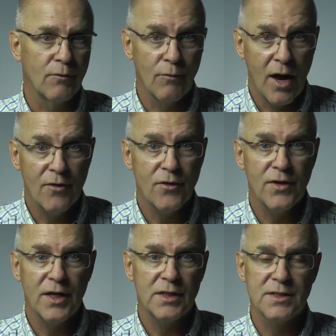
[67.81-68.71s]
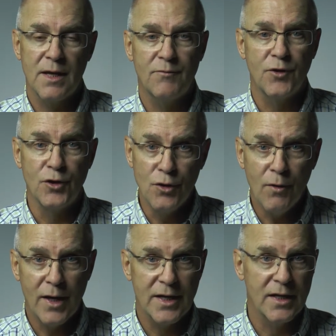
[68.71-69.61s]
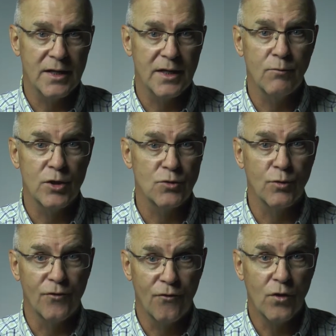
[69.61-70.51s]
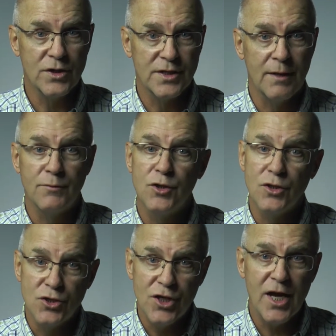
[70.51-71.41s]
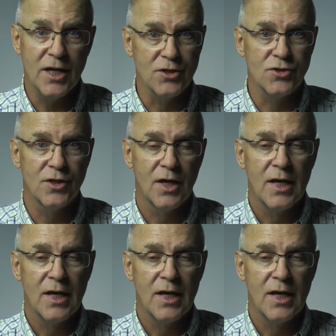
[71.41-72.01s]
rather than accept the new identity which would force them to change.